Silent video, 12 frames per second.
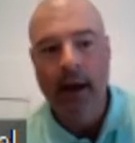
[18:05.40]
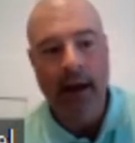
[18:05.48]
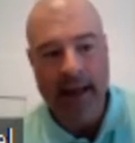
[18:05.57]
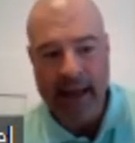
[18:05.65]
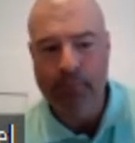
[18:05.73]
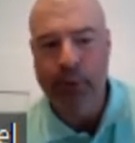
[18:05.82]

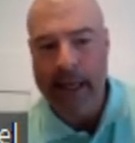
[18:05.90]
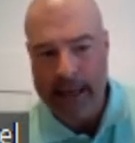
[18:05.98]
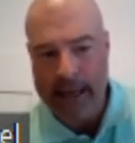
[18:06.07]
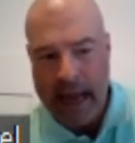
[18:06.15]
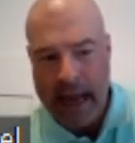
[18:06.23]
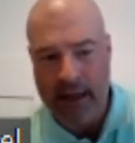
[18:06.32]
again playing
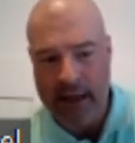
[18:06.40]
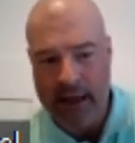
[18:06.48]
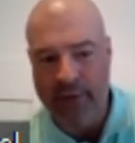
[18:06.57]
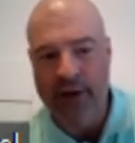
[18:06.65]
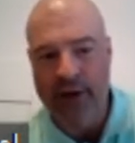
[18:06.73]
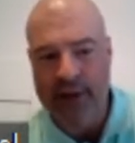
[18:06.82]
in
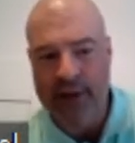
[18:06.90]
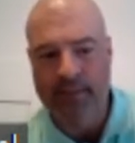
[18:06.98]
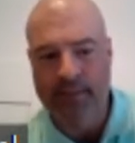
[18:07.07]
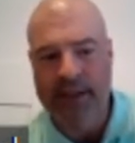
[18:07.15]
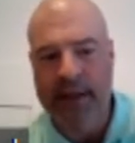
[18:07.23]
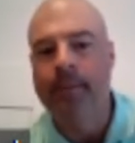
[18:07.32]
Malaga for his
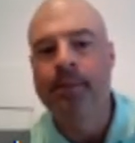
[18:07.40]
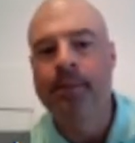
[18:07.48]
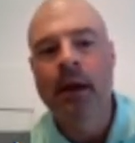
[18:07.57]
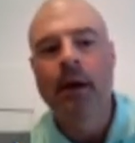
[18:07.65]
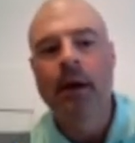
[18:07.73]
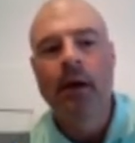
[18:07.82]
club team.
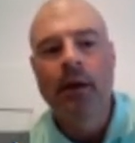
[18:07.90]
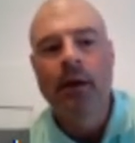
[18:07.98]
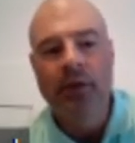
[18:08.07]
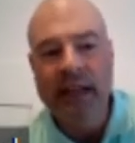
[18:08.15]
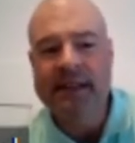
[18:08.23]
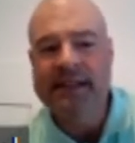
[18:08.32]

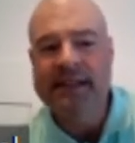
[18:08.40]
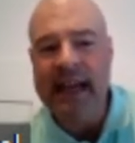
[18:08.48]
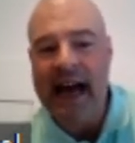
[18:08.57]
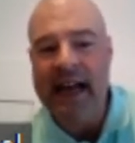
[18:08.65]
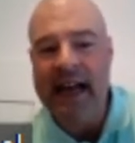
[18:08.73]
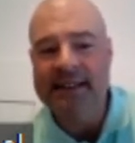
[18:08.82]
These
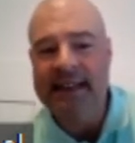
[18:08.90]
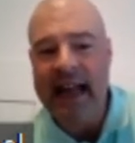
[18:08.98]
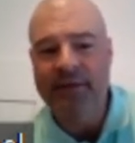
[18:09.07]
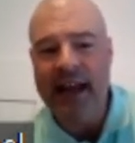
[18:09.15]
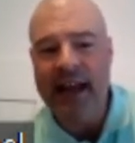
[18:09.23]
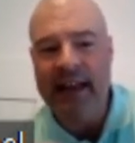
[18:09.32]
guys
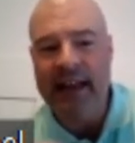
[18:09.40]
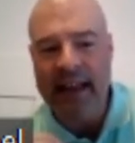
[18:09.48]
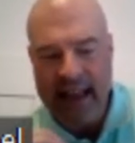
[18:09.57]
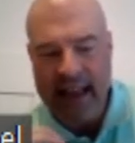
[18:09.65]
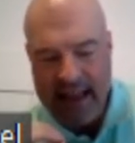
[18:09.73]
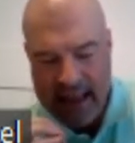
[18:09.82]
have that
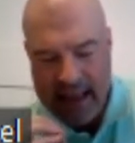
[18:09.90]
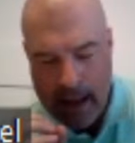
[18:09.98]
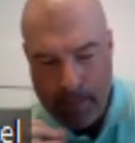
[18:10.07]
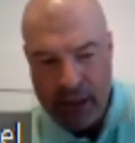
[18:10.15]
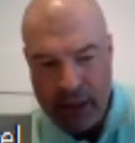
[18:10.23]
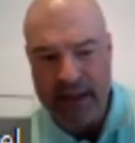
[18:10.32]

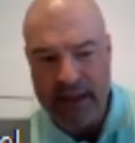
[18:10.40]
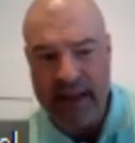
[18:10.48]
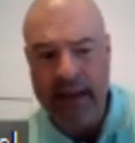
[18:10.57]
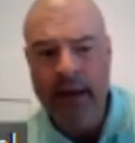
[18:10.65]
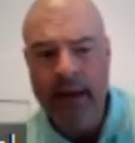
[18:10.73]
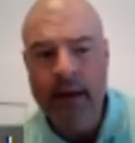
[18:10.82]

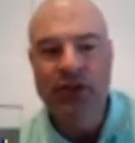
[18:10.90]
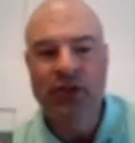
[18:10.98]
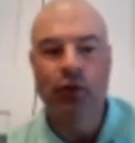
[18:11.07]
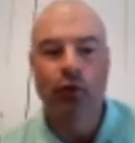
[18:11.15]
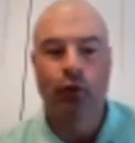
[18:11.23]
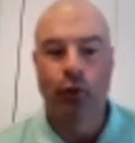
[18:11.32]
ability
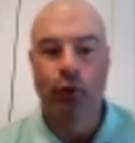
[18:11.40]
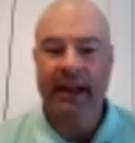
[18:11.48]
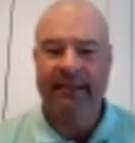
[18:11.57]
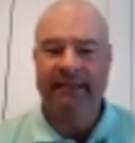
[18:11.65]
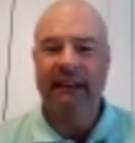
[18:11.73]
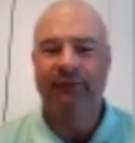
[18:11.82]
to
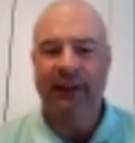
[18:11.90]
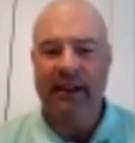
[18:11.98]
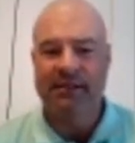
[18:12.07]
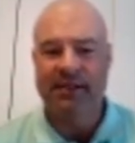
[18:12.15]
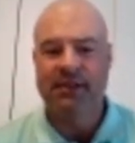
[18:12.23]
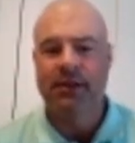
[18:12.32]
read
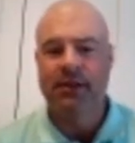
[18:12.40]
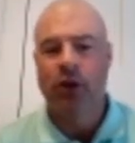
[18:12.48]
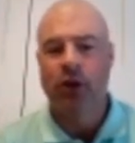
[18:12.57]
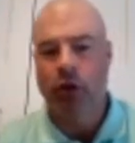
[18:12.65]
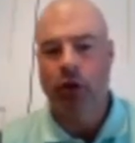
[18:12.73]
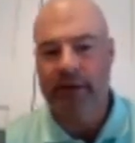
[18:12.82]
defenses,
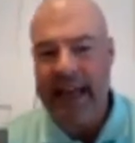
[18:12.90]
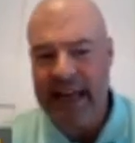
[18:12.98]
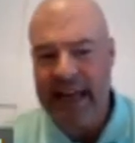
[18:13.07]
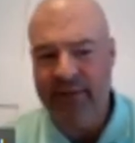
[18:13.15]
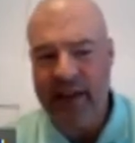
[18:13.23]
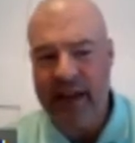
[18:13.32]

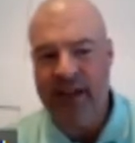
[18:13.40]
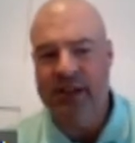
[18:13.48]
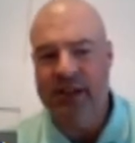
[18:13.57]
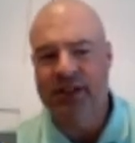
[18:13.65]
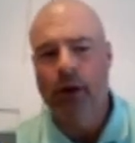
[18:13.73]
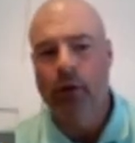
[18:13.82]
create
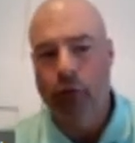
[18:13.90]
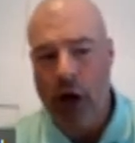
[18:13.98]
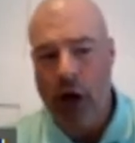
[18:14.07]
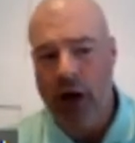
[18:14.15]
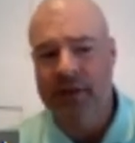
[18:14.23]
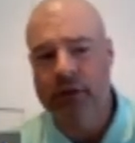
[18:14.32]
advantages,
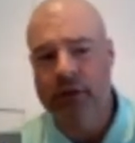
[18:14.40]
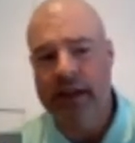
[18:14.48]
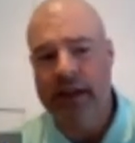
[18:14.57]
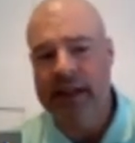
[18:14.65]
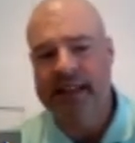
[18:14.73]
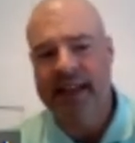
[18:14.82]
run off screens,